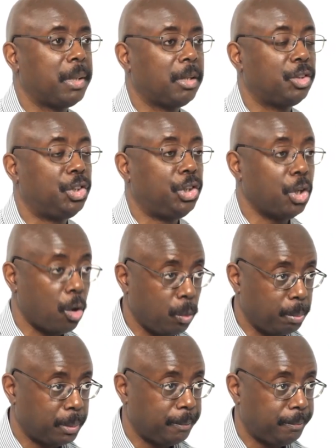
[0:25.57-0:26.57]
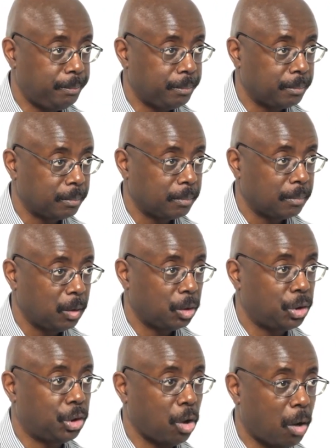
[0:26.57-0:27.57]
it's pronounced Job
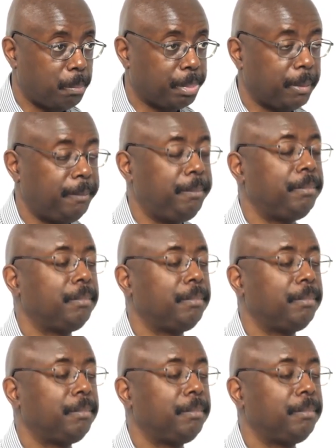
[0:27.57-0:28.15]
or Job.